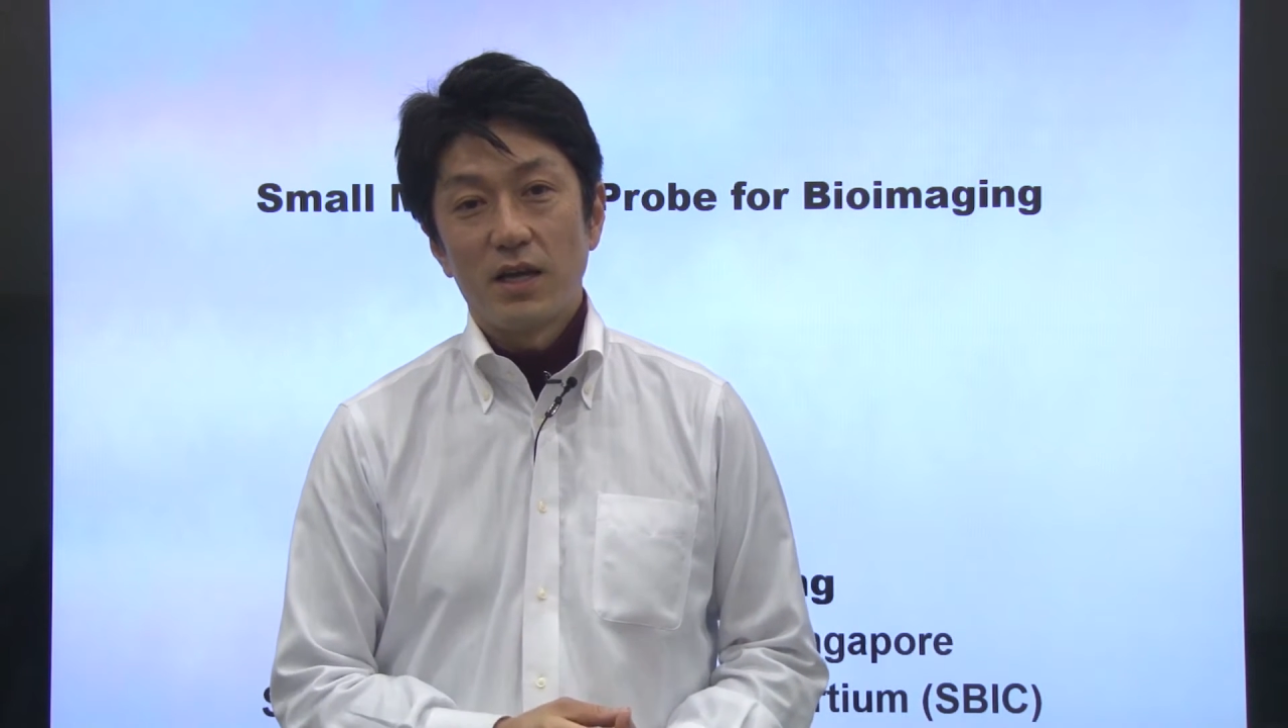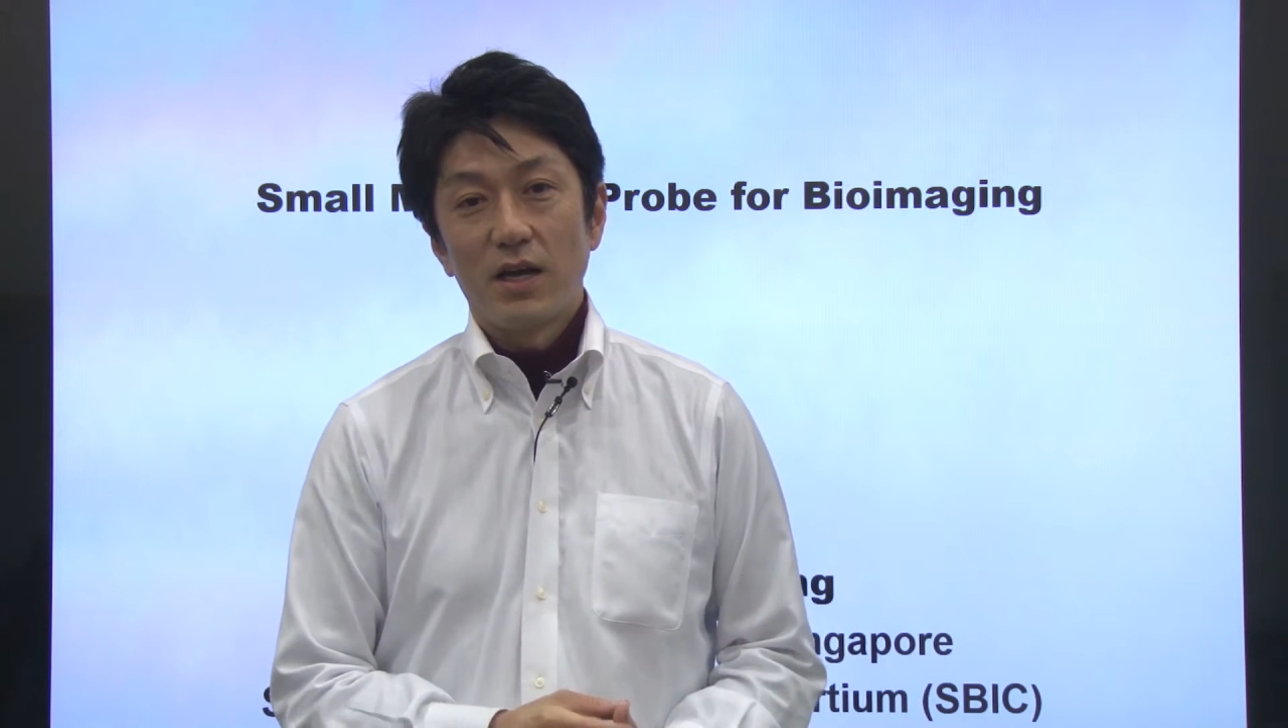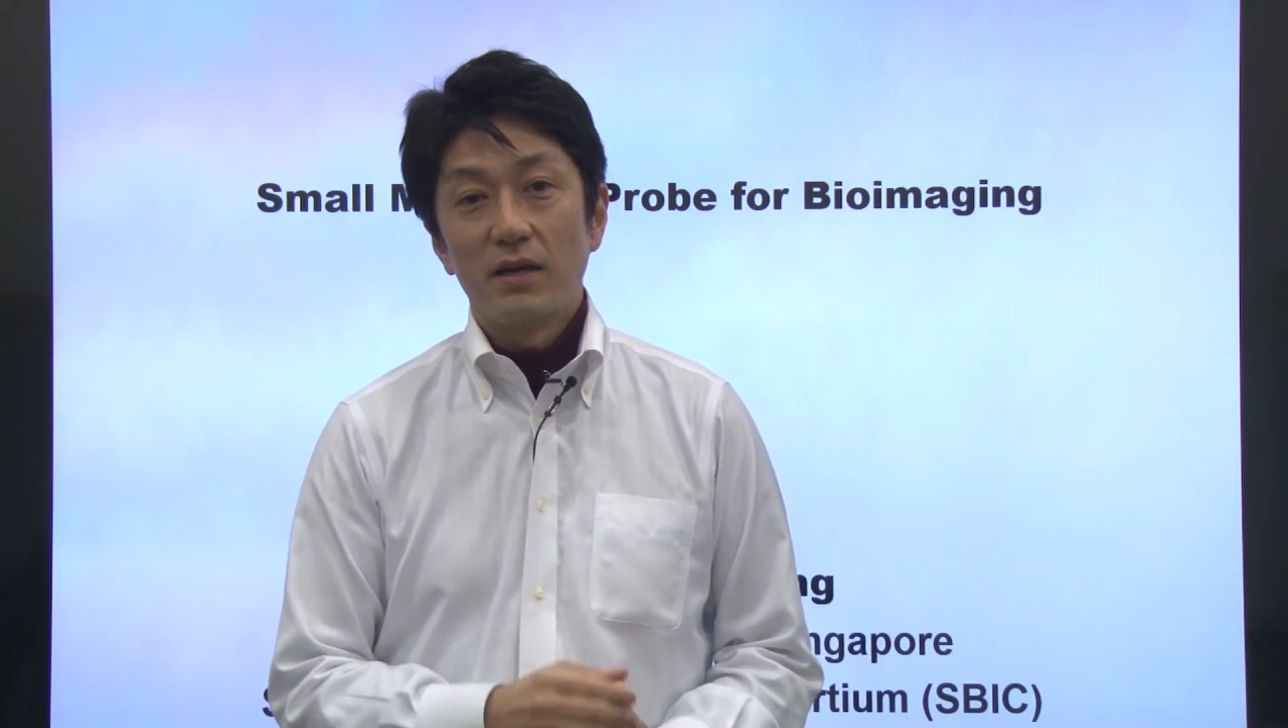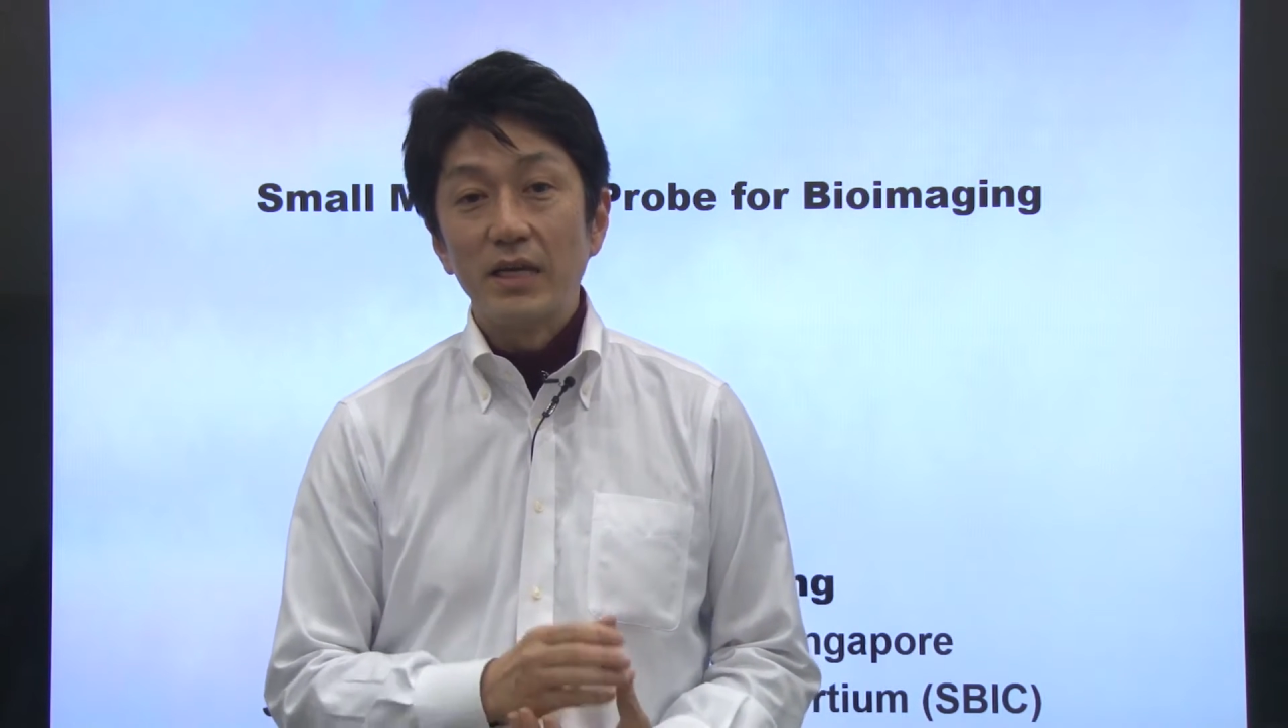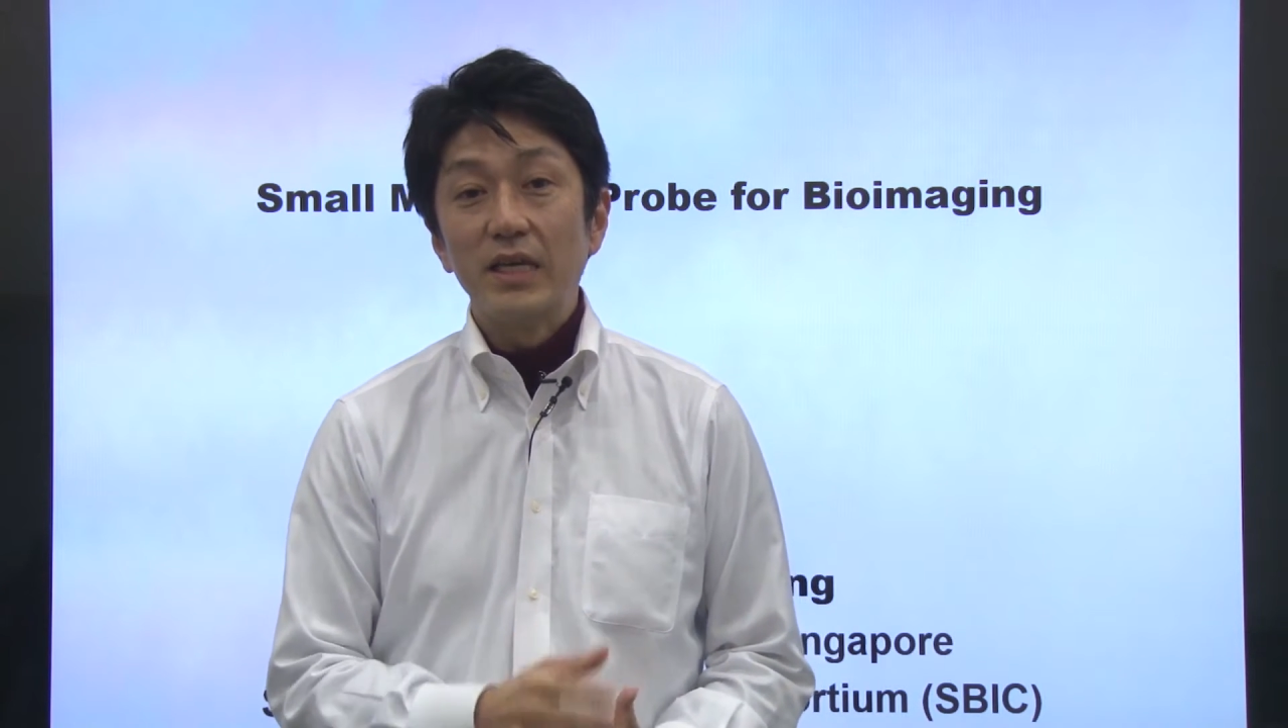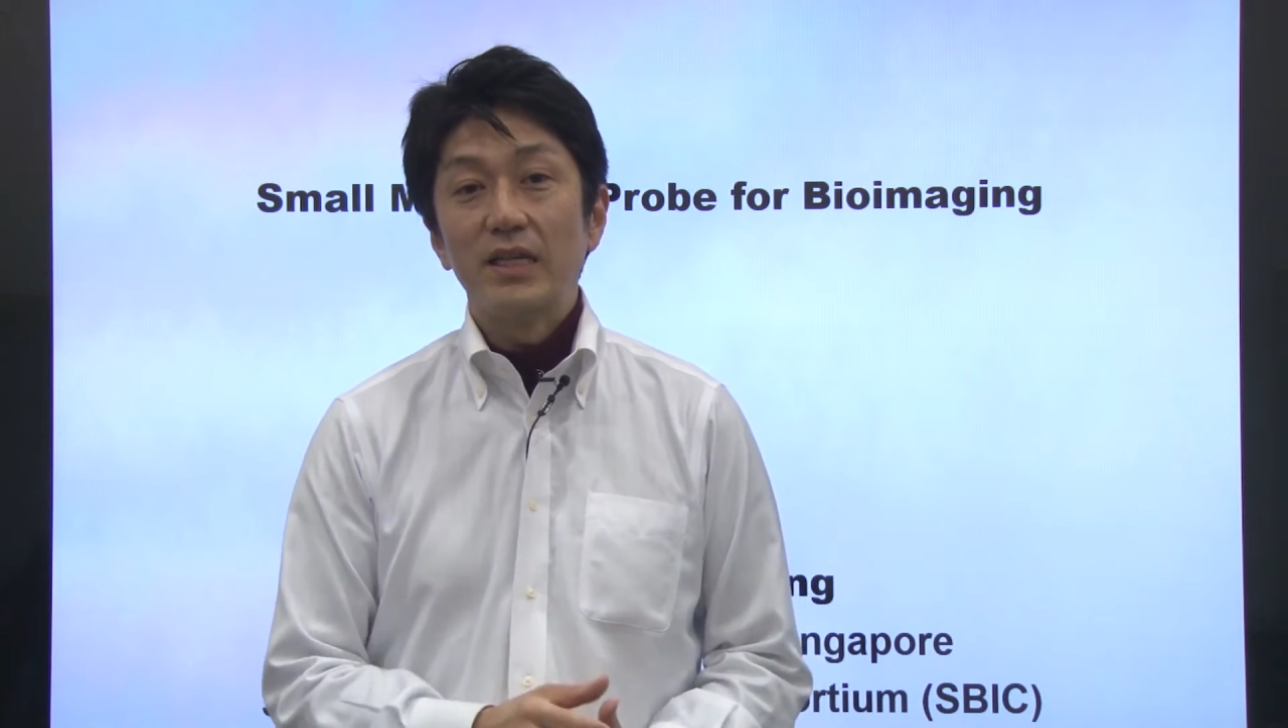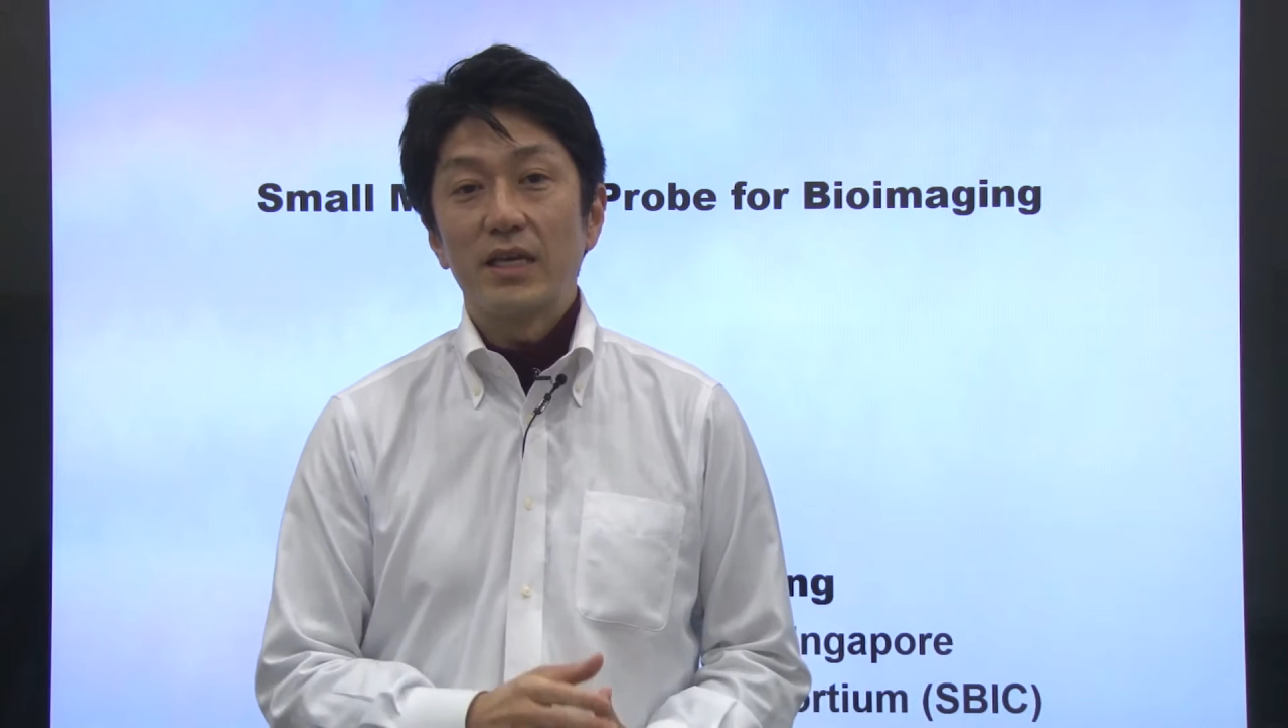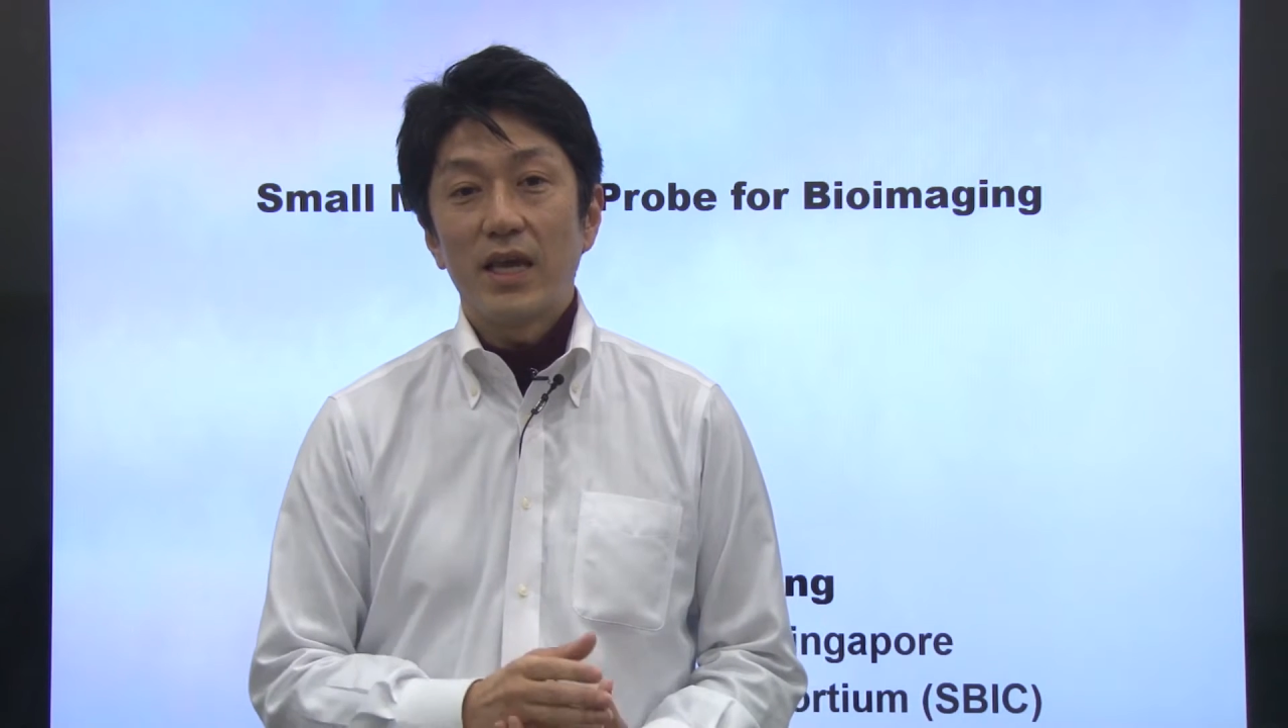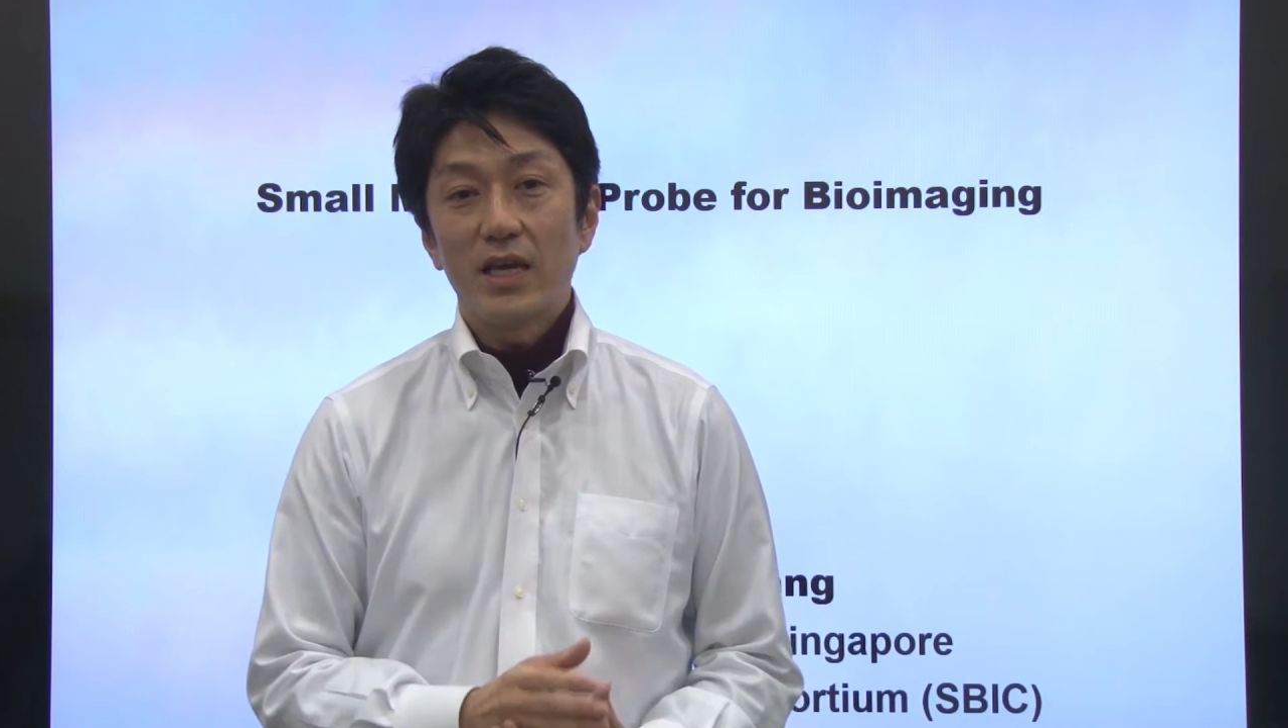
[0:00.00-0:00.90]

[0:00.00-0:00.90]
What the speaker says: a leading